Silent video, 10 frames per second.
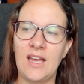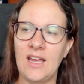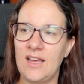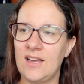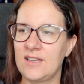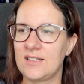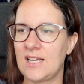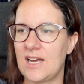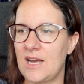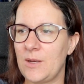And
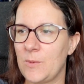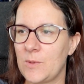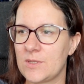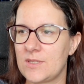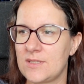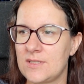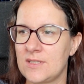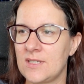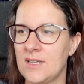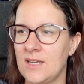I was
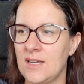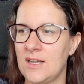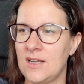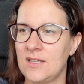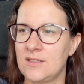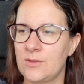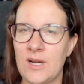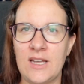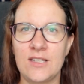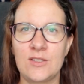
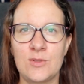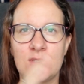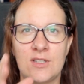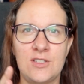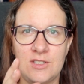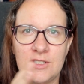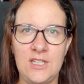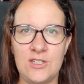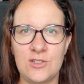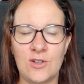trying to search the
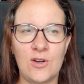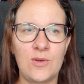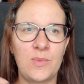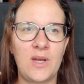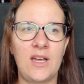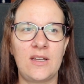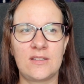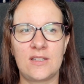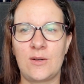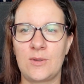e-shop,
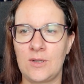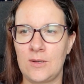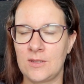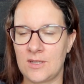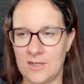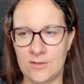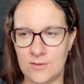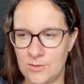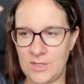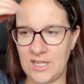and our
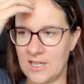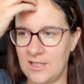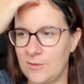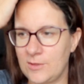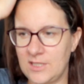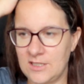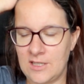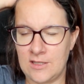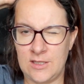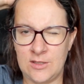today I looked
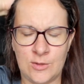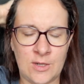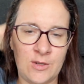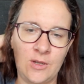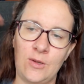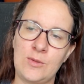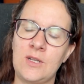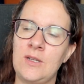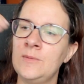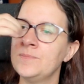into our
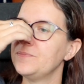local